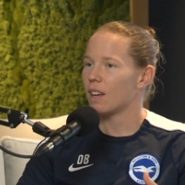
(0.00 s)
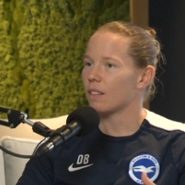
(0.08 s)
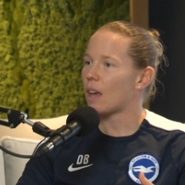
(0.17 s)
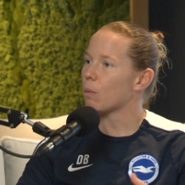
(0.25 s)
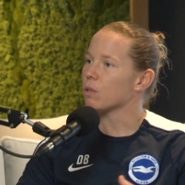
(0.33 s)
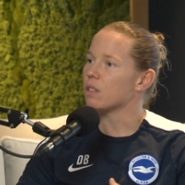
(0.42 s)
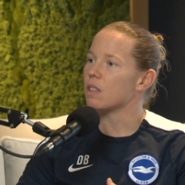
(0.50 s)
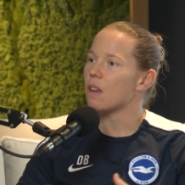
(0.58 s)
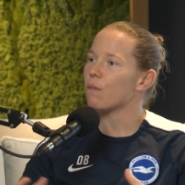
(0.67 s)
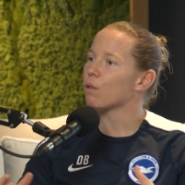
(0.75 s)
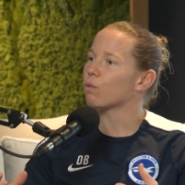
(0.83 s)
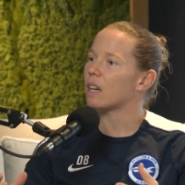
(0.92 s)
that was
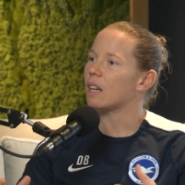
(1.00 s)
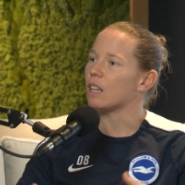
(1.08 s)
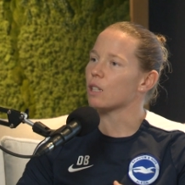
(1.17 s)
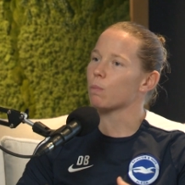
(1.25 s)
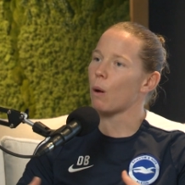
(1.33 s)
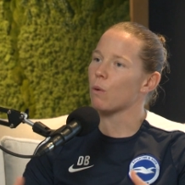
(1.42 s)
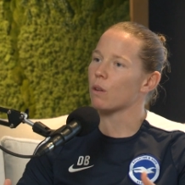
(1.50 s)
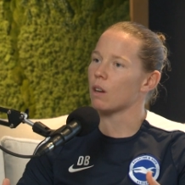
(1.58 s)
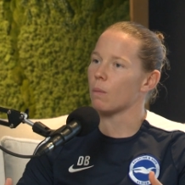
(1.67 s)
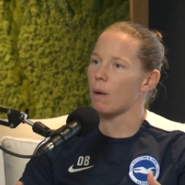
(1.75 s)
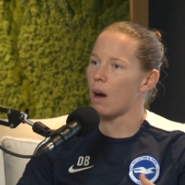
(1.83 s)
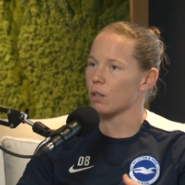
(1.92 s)
never really spoken
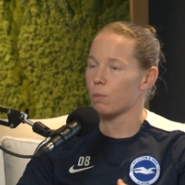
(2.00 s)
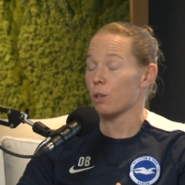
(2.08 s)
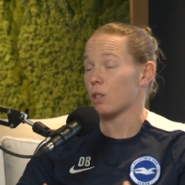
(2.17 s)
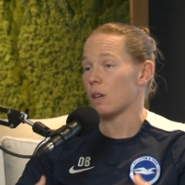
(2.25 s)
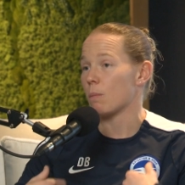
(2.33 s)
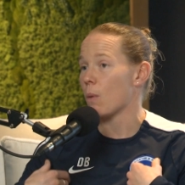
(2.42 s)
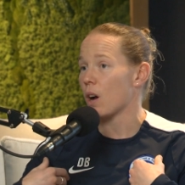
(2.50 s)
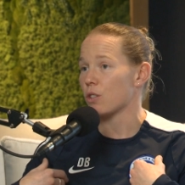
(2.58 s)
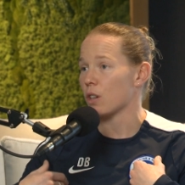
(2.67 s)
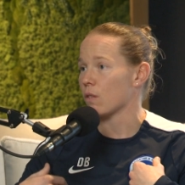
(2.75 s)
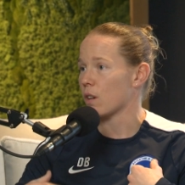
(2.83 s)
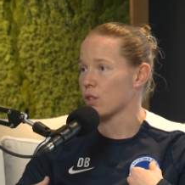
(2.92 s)
about, especially in my
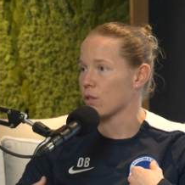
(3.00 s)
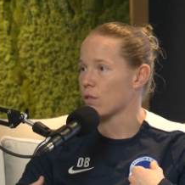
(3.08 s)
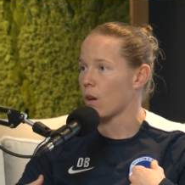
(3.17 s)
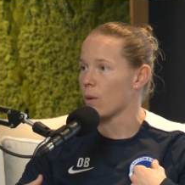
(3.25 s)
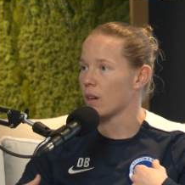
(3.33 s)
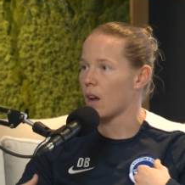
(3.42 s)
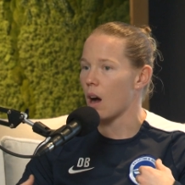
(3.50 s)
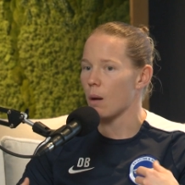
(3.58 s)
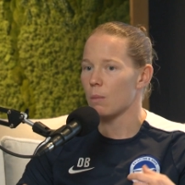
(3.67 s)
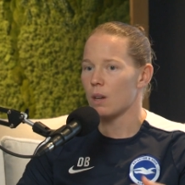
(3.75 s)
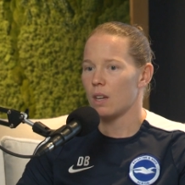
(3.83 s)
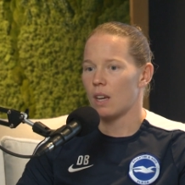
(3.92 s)
generation growing up.